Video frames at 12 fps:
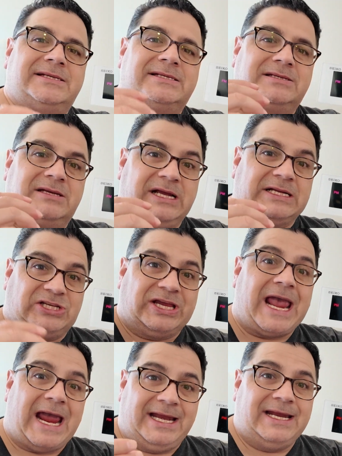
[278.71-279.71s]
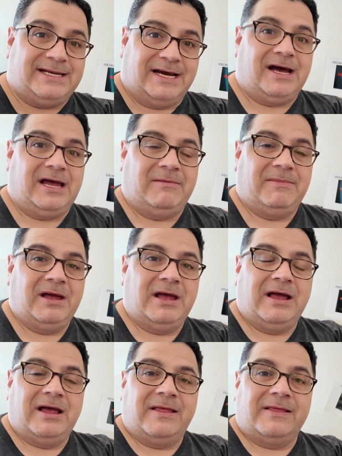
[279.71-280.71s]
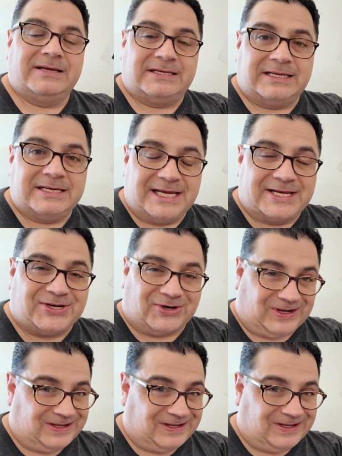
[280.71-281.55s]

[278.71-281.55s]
It's gaining time. This is a digital